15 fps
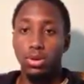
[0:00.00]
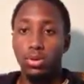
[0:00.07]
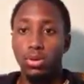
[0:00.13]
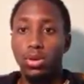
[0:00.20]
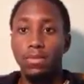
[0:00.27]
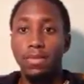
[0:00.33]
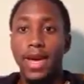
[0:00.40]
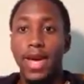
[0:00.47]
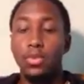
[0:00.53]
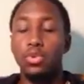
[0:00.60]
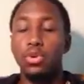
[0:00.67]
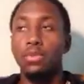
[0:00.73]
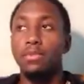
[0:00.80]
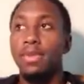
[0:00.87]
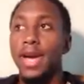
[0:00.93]
Welcome back,
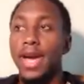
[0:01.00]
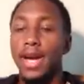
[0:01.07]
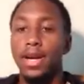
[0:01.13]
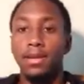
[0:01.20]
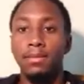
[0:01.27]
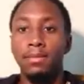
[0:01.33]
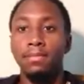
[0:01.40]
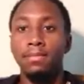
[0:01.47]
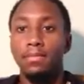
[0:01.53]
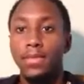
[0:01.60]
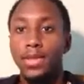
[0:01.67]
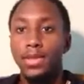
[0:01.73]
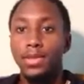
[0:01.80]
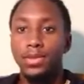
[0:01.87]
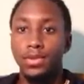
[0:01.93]
welcome back
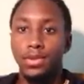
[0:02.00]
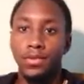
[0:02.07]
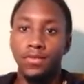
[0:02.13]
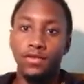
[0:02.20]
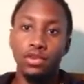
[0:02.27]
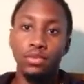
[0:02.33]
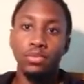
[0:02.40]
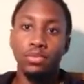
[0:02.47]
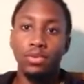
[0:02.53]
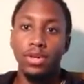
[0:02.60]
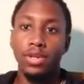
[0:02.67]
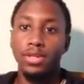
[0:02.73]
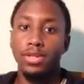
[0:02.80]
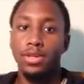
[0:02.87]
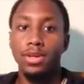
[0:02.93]
to the
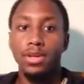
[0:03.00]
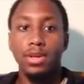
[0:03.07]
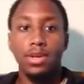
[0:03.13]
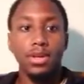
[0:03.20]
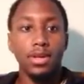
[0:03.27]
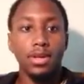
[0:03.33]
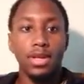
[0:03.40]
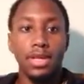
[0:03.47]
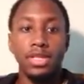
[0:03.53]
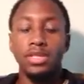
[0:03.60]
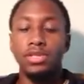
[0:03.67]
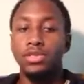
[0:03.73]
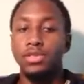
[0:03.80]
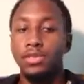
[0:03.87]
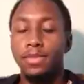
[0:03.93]
Viewpoints. Ladies
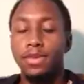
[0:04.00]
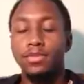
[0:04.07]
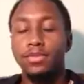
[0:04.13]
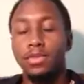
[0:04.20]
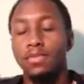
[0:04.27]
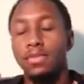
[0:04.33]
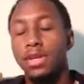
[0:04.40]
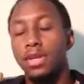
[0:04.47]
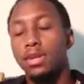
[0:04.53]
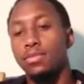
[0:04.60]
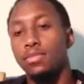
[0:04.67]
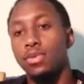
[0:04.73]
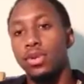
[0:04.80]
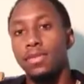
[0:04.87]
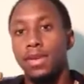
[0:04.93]
and gentlemen, with me, your
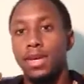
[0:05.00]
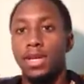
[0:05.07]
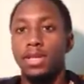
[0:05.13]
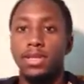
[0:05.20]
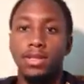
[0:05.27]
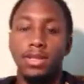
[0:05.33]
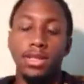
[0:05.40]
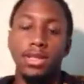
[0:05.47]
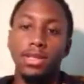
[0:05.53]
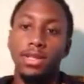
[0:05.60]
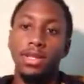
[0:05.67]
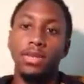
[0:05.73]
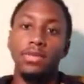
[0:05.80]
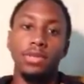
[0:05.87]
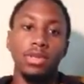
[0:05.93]
boy, the man, NJ to the
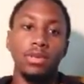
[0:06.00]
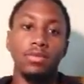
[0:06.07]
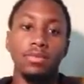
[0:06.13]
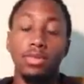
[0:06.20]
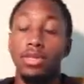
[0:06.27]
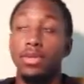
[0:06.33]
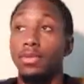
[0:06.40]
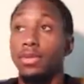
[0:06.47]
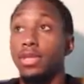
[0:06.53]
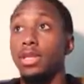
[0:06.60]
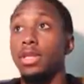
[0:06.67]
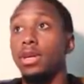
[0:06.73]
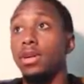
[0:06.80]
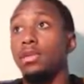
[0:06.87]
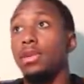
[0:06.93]
City with an number 2 and
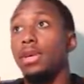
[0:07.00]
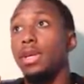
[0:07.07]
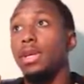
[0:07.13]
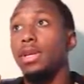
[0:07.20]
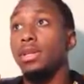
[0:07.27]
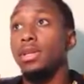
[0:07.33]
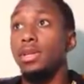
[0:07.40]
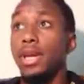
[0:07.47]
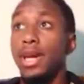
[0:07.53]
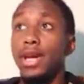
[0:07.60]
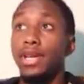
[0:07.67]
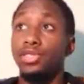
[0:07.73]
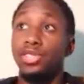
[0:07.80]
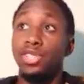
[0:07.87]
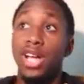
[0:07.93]
TO. Today
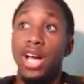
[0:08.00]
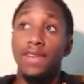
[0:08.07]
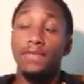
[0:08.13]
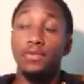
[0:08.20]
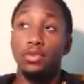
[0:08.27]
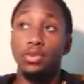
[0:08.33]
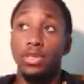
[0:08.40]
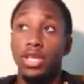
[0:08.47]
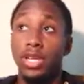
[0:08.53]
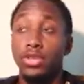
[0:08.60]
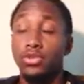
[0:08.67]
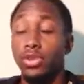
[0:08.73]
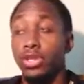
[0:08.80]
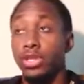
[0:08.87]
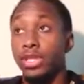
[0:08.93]
is July
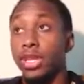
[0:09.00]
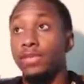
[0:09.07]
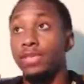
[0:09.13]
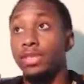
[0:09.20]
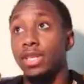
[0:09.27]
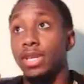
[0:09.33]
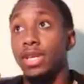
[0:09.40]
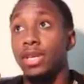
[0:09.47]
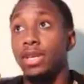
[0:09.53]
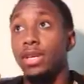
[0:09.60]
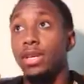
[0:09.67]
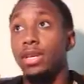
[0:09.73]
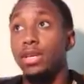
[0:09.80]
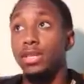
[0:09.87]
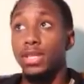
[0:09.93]
14th, 2017,
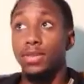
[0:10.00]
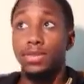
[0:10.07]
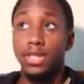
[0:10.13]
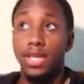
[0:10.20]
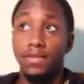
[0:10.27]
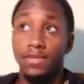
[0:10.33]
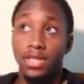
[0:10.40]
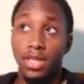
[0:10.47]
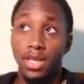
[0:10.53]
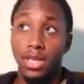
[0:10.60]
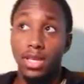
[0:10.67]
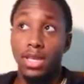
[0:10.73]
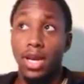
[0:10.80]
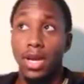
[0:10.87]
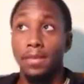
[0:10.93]
December
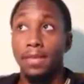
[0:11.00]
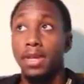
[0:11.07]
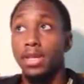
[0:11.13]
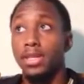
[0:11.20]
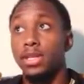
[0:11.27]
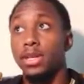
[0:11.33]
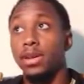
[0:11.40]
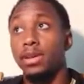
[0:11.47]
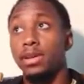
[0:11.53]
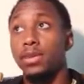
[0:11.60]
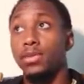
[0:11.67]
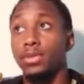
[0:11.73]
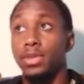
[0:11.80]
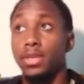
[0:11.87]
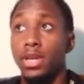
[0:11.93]
17. God bless y'all. You know
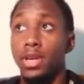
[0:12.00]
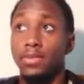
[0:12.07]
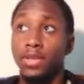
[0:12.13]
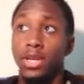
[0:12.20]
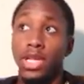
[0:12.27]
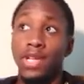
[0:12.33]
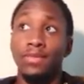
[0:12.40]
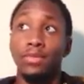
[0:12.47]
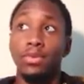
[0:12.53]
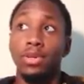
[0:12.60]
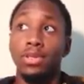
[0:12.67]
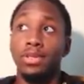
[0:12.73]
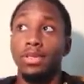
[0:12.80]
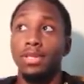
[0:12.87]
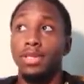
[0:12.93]
what's up. So I love
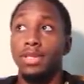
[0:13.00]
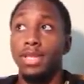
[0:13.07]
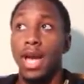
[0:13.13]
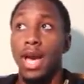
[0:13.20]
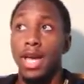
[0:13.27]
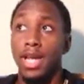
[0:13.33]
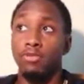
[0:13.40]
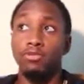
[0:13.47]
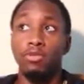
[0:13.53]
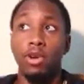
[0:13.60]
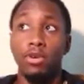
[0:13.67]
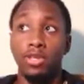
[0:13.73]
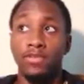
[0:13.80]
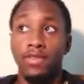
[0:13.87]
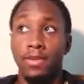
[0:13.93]
100 on this side. As we
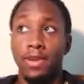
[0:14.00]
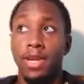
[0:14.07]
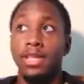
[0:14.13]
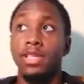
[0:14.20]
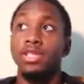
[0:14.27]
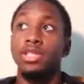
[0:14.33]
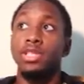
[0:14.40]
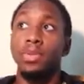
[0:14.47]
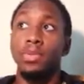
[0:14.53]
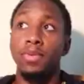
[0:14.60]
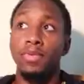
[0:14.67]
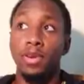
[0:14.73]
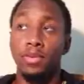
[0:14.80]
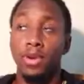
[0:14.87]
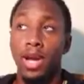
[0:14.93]
always in favor, I'm the Jesus
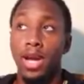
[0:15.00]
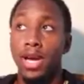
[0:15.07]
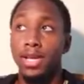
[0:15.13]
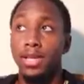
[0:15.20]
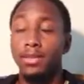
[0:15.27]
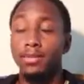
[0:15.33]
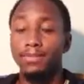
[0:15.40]
above our ride.